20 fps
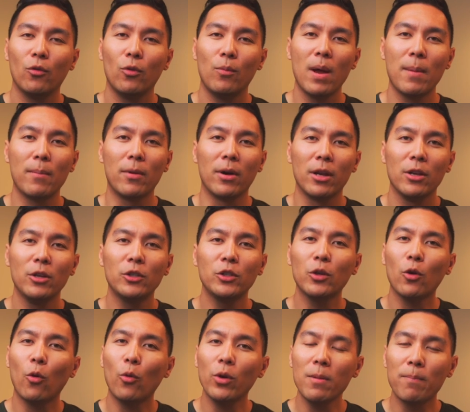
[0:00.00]
Remember, you
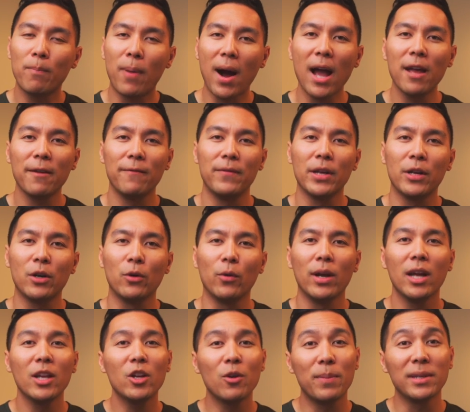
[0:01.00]
should only buy a vehicle
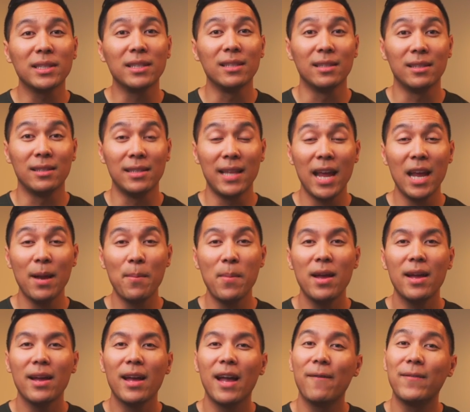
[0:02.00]
in your business's name
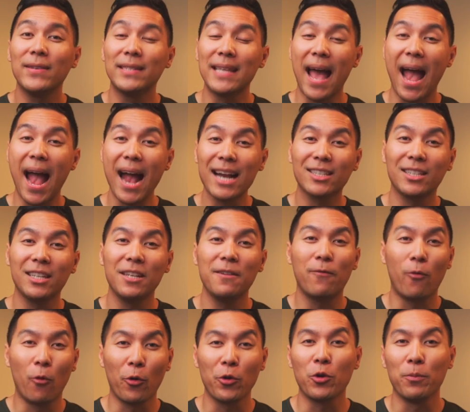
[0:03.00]
if it's actually
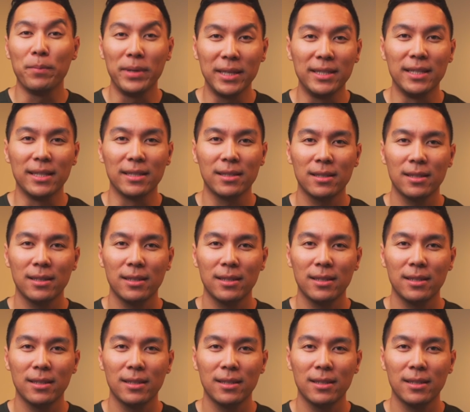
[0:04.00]
for your business.